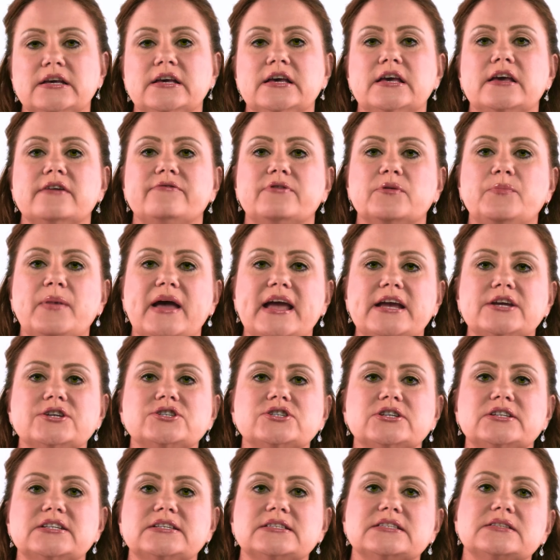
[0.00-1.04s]
If a
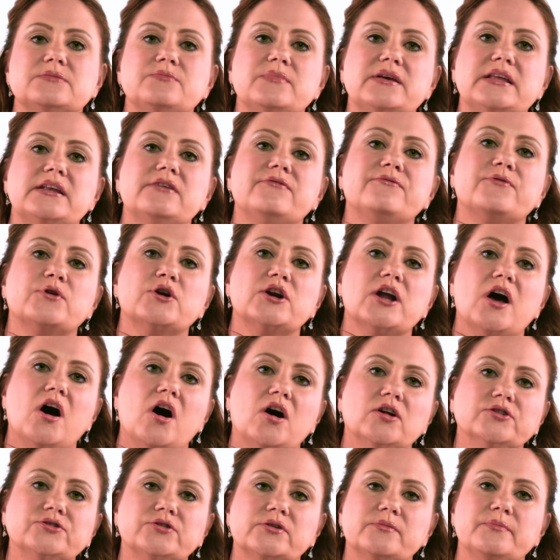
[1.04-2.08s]
patient is admitted for an
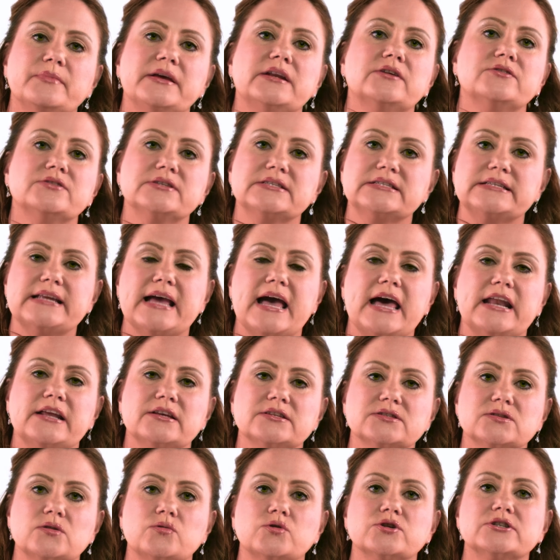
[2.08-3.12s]
altered mental
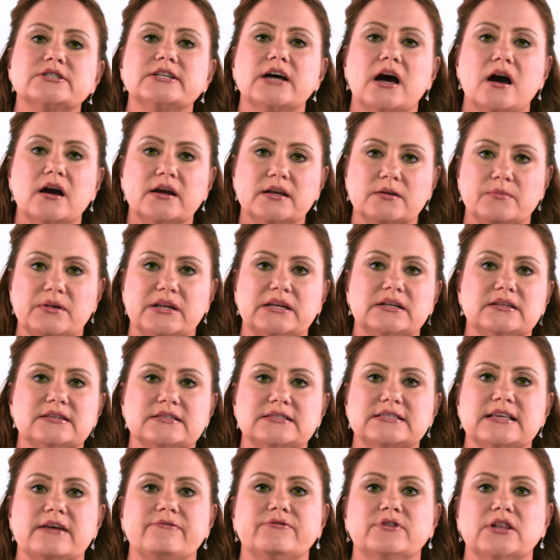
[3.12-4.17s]
status or documented
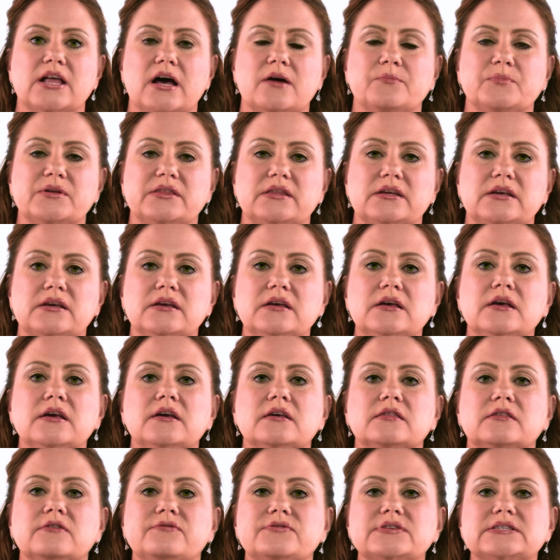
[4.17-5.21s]
encephalopathy,
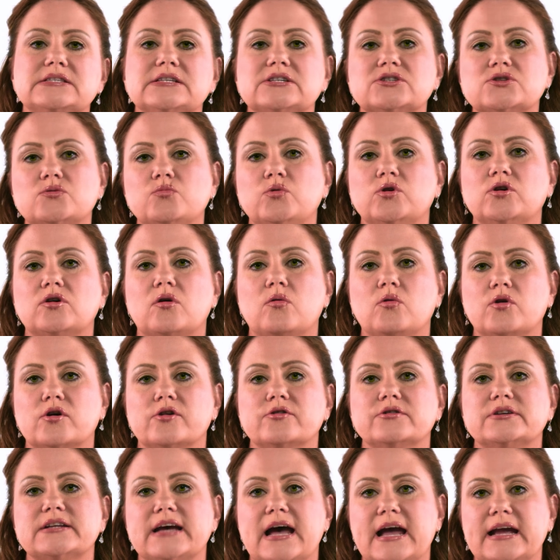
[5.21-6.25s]
the physician will
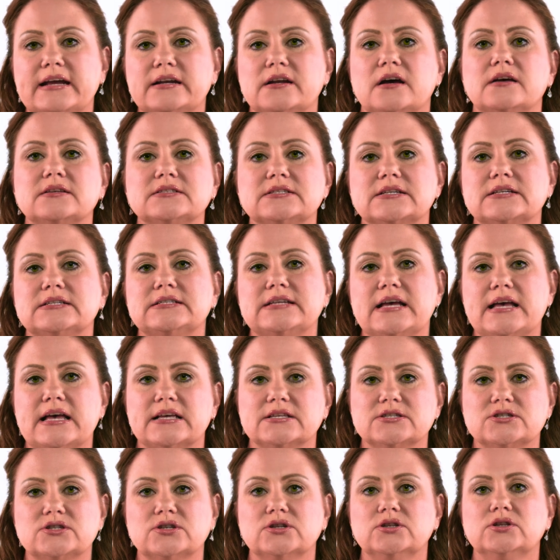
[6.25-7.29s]
order diagnostic
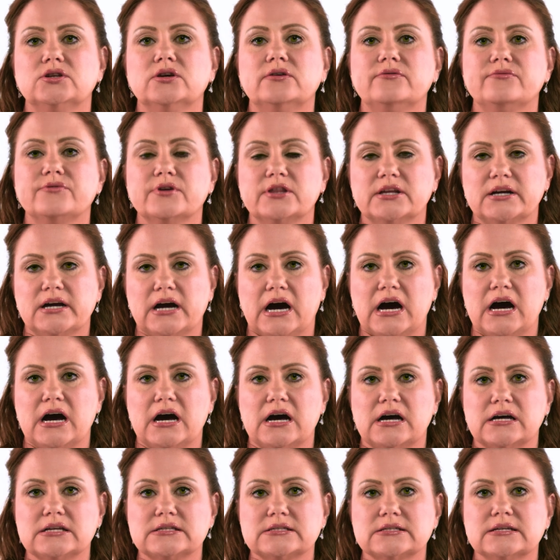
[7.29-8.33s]
tests to look for the
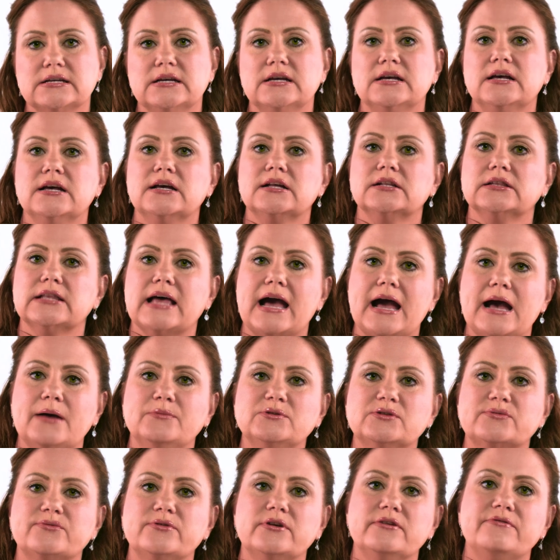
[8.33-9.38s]
cause.
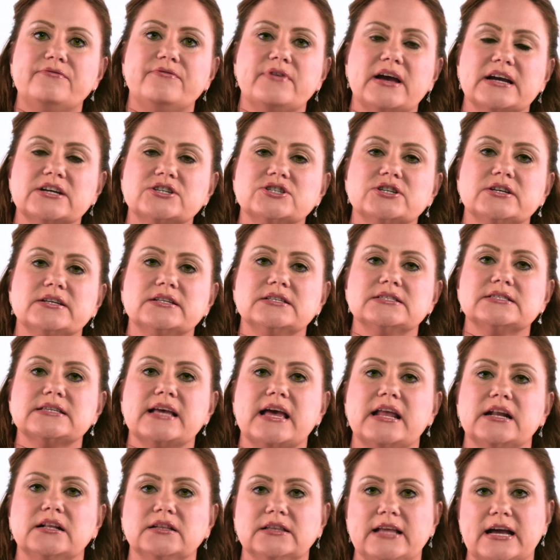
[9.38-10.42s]
Labs for infections
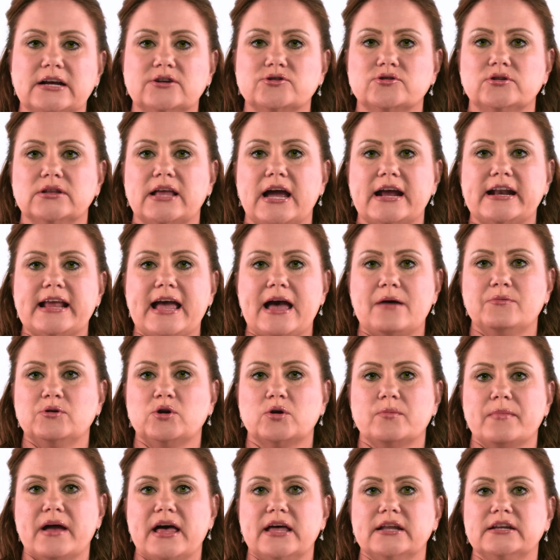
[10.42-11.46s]
and electrolyte
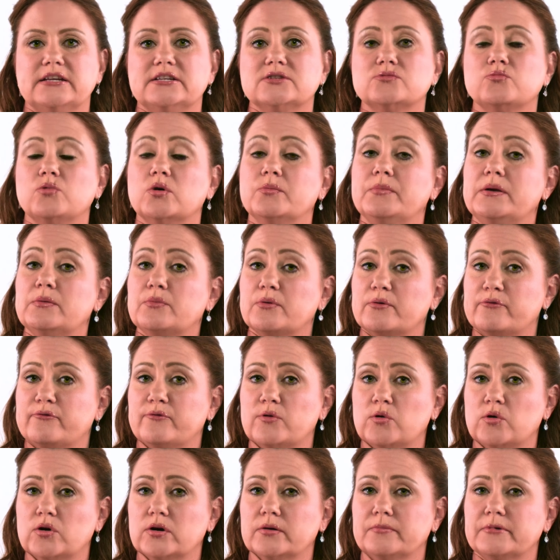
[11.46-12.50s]
abnormalities will be
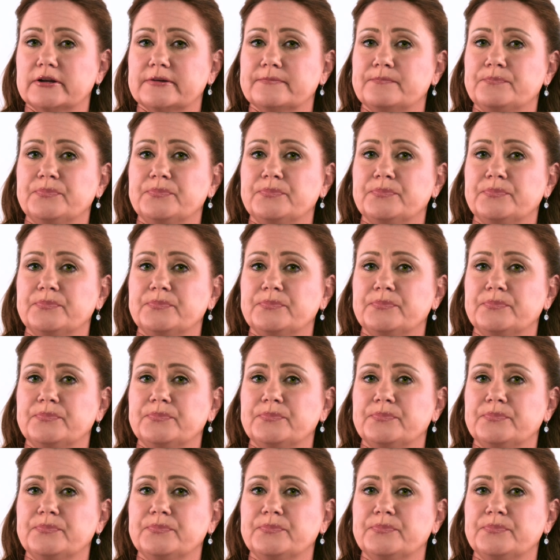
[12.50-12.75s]
performed.